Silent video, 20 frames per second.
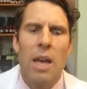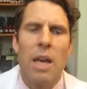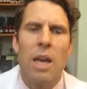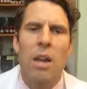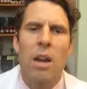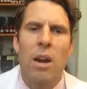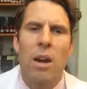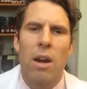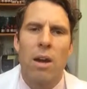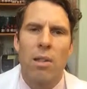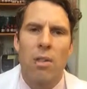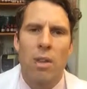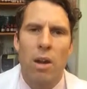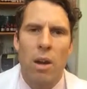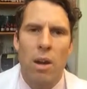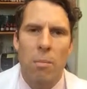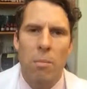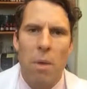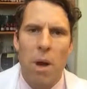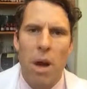in our
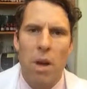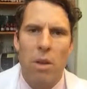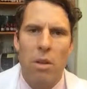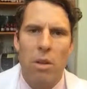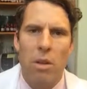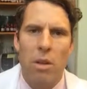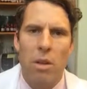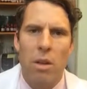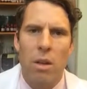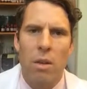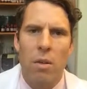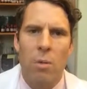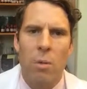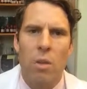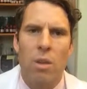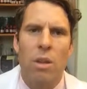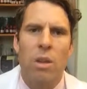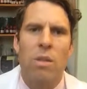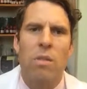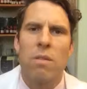healthcare model
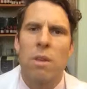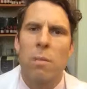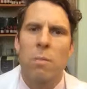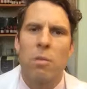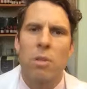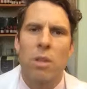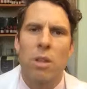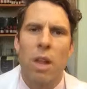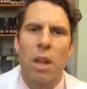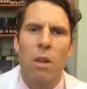with an assumption